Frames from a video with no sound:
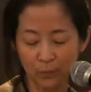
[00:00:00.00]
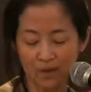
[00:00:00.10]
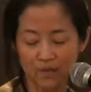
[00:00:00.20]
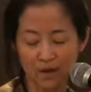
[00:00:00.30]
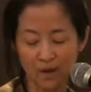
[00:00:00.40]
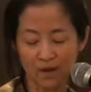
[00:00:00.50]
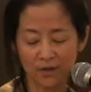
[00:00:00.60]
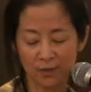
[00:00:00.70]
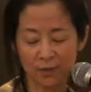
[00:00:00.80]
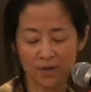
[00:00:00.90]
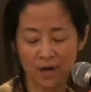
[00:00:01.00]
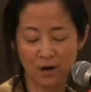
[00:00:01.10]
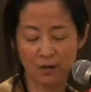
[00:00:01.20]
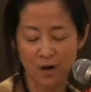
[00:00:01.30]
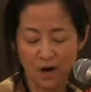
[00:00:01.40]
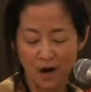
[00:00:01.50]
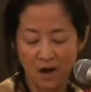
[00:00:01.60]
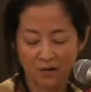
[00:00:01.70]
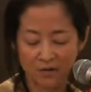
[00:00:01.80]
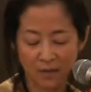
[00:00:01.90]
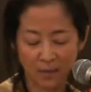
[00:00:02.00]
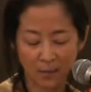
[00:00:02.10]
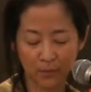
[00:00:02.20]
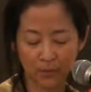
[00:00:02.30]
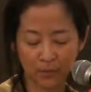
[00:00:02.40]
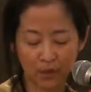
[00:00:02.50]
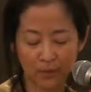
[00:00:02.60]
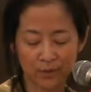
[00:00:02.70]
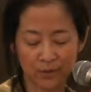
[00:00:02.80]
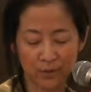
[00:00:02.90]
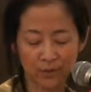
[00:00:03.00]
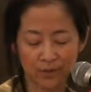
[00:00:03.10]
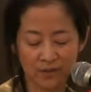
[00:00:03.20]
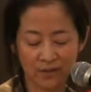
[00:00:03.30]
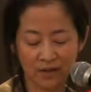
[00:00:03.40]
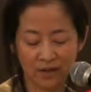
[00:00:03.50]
We saw a trio of sunburned German tourists